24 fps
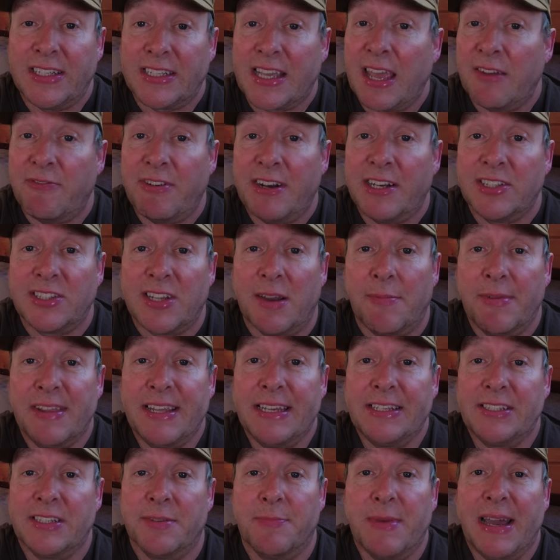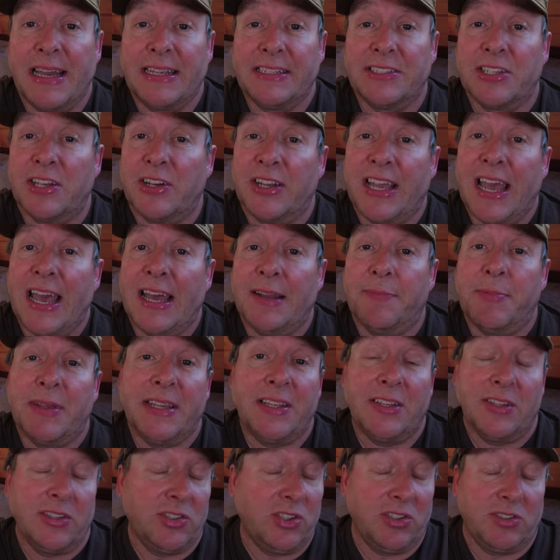I had to get rid of some of these domains that I had
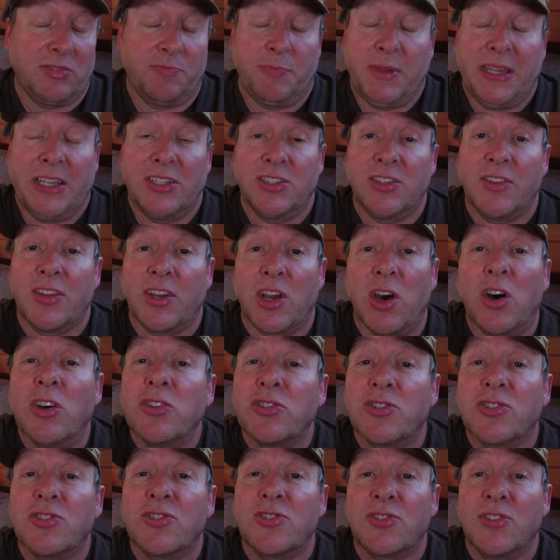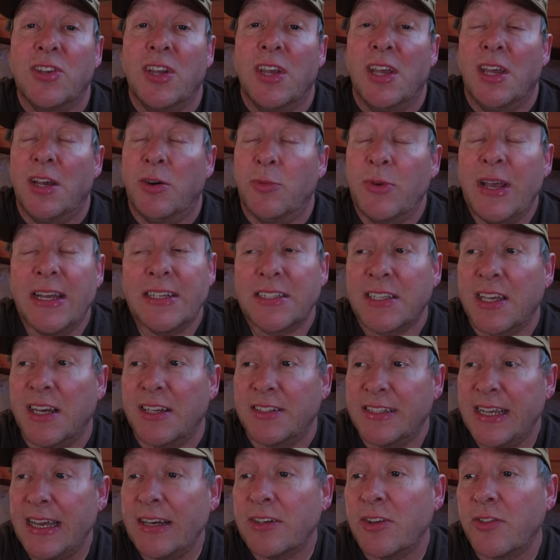just because of the costs. We had to
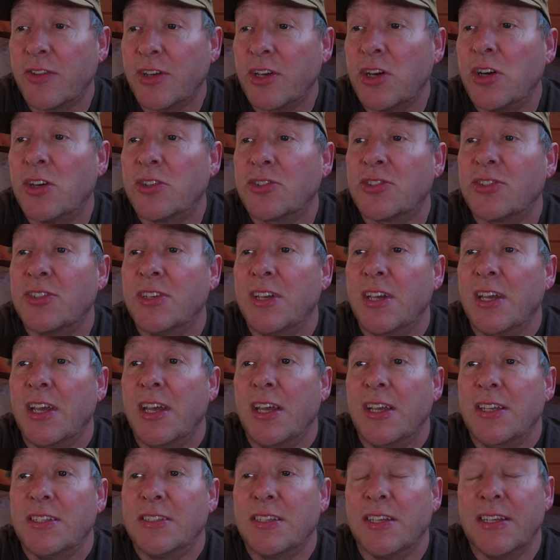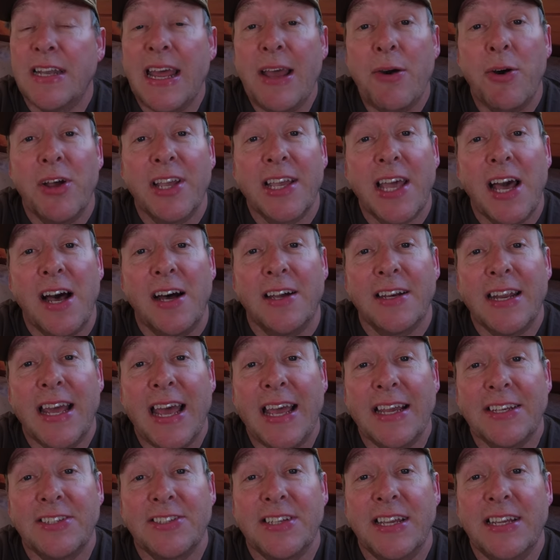cut down on the costs. So now I can't
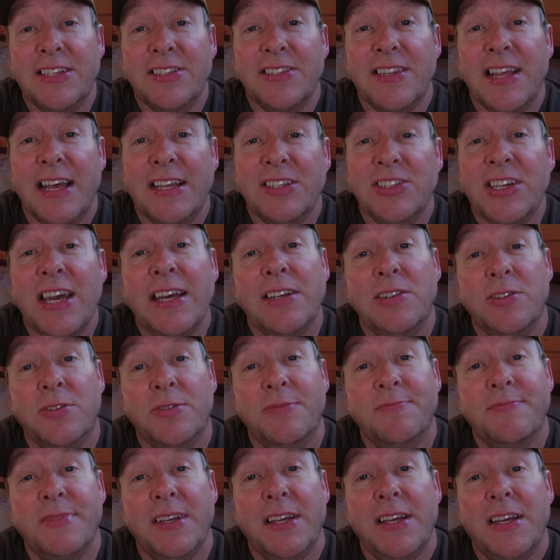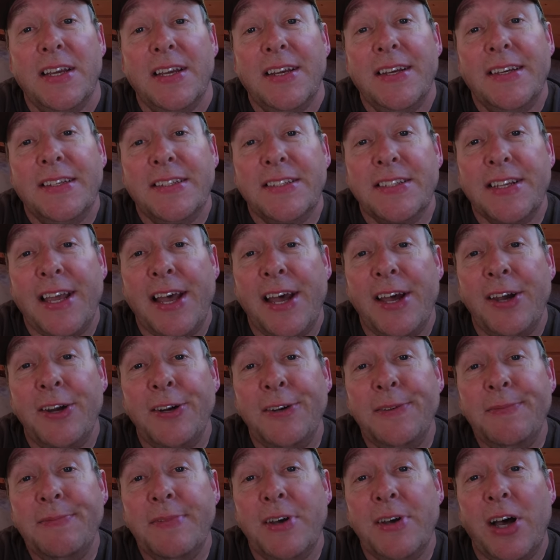access that channel.
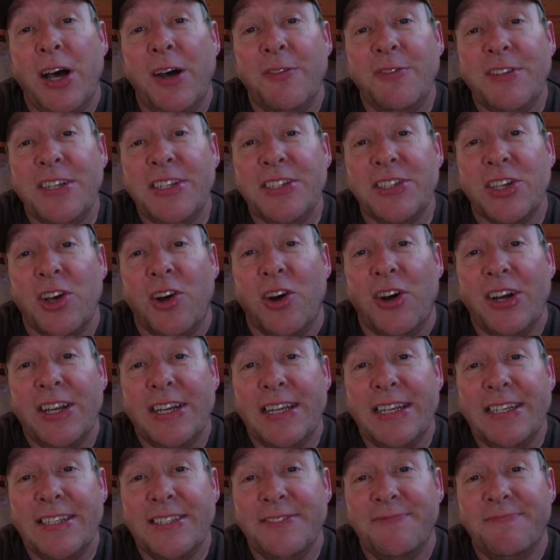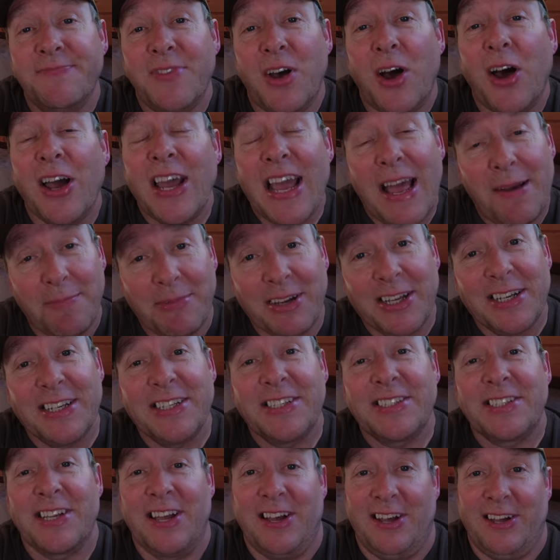So I've decided I am going
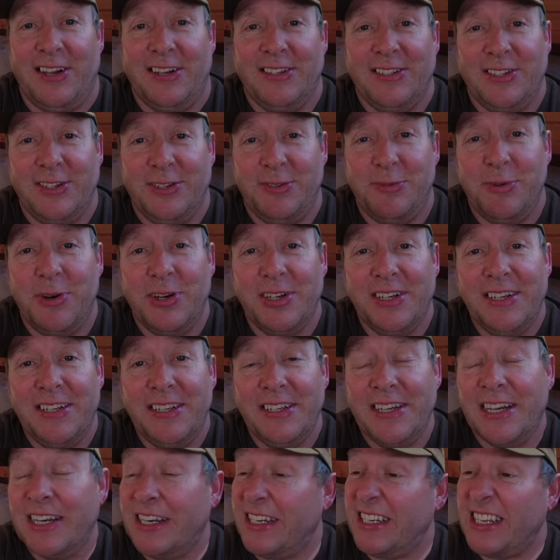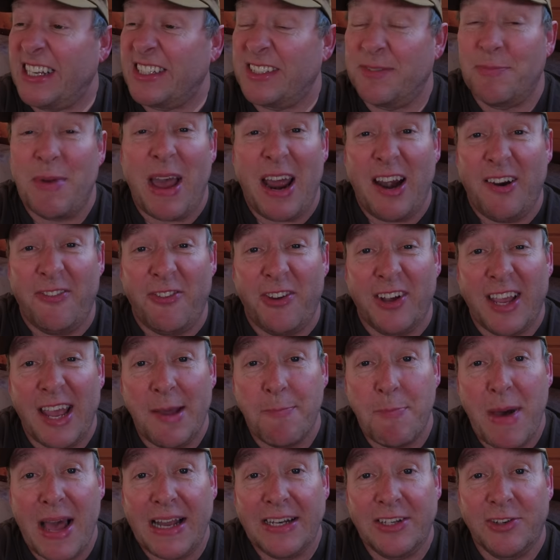to start a new one, and it doesn't matter if I
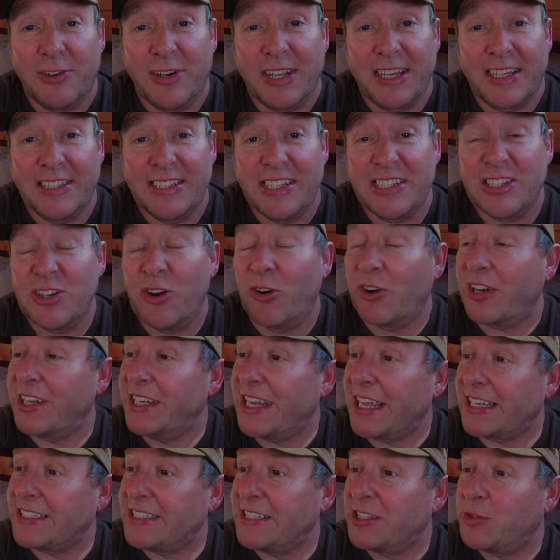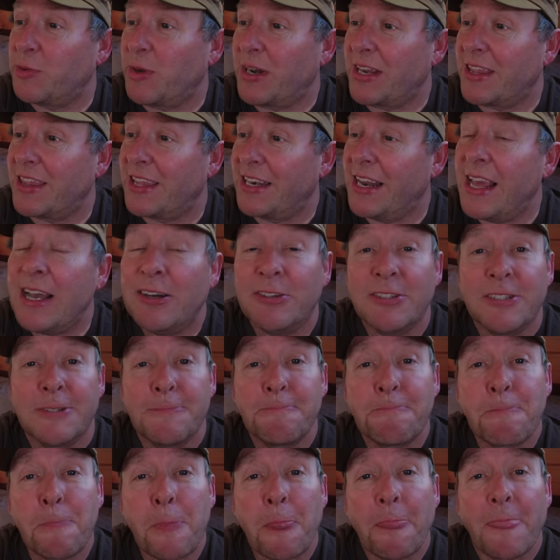get banned on it because it's not connected to anything else.